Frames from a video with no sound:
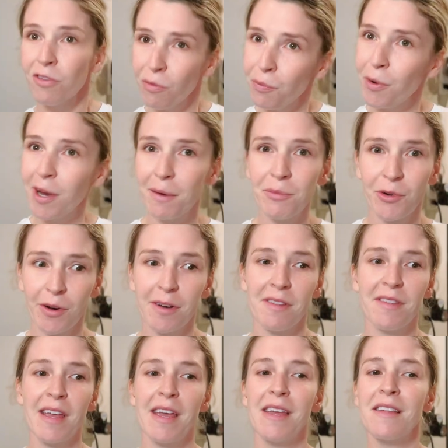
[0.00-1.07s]
what I'm trying to
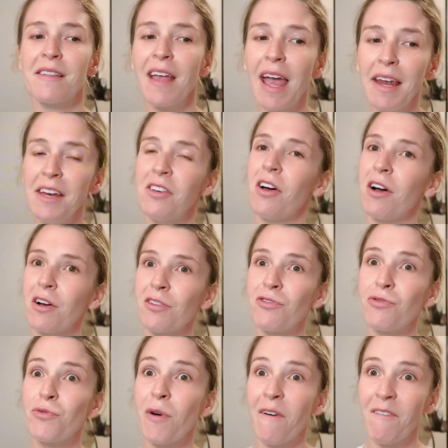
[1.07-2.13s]
say is any dogs
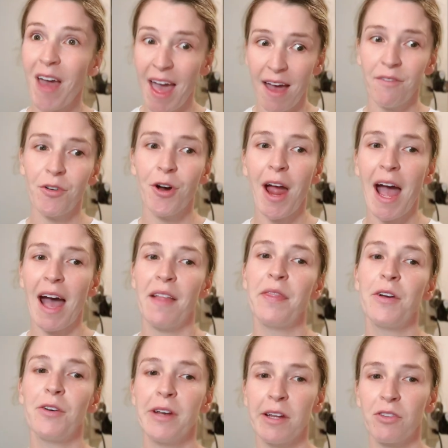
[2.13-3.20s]
who have ever had
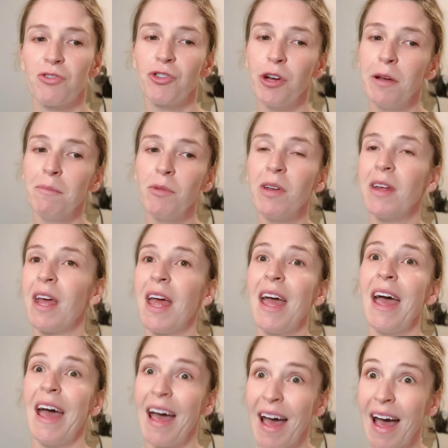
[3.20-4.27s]
their nails trimmed
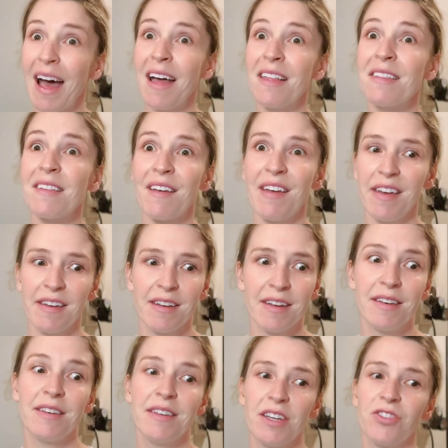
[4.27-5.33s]
has a
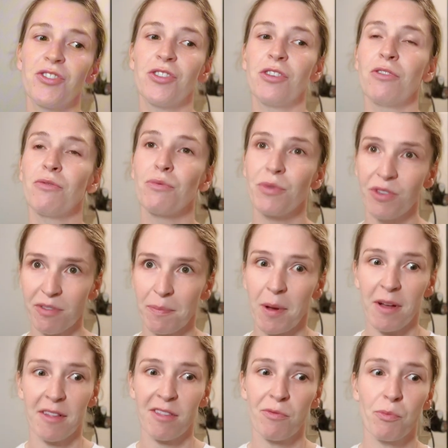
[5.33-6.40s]
conditioned
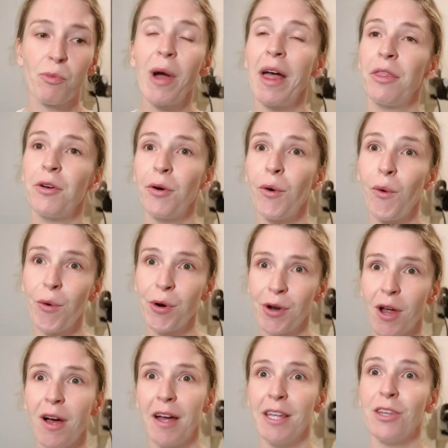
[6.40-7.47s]
response, whether or
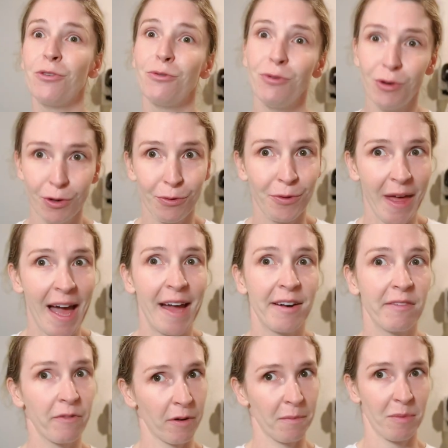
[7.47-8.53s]
not you knew that
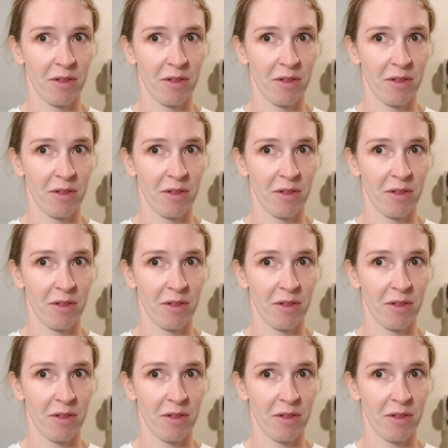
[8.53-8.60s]
from the